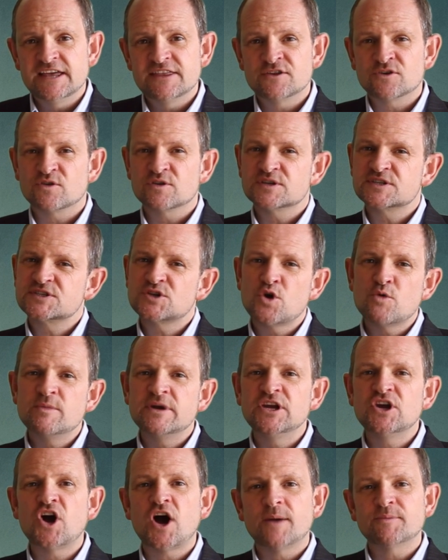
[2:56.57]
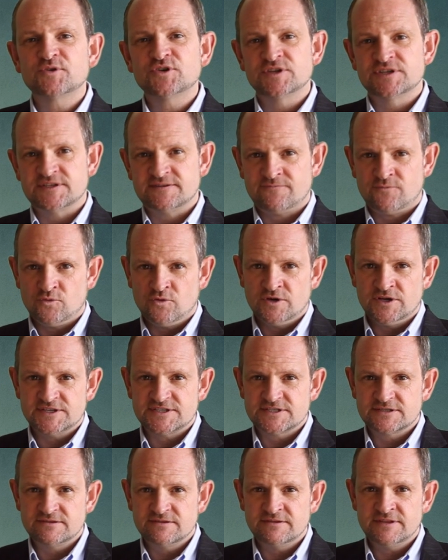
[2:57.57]
There are so many options for
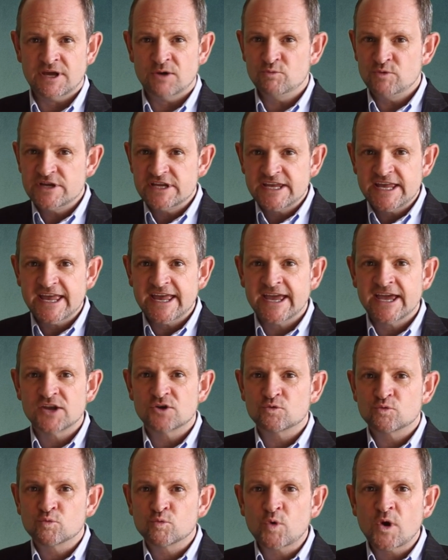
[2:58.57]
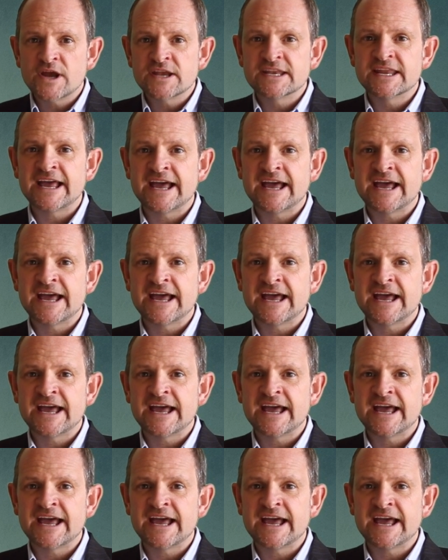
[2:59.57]
us that we can't run